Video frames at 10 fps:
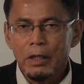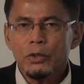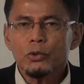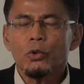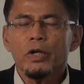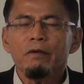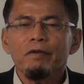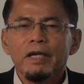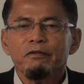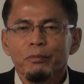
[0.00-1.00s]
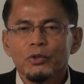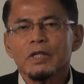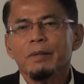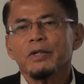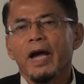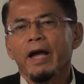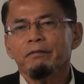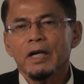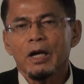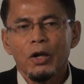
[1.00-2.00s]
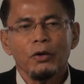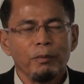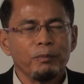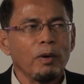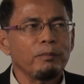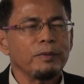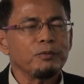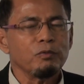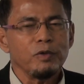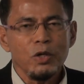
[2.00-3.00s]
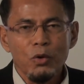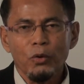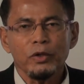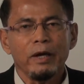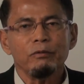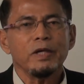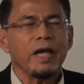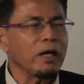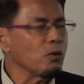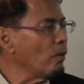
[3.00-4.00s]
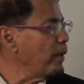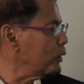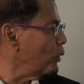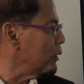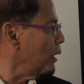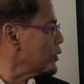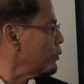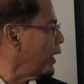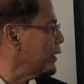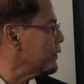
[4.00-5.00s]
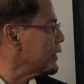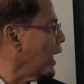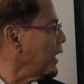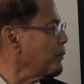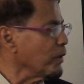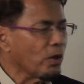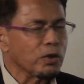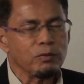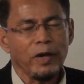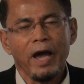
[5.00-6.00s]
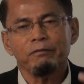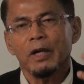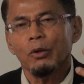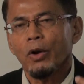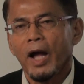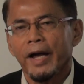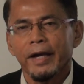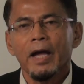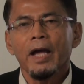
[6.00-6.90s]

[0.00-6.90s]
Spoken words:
So even if Muslims are having a lot of problems, we know that we can go back to Allah subhanahu wa ta'ala because we have a loci.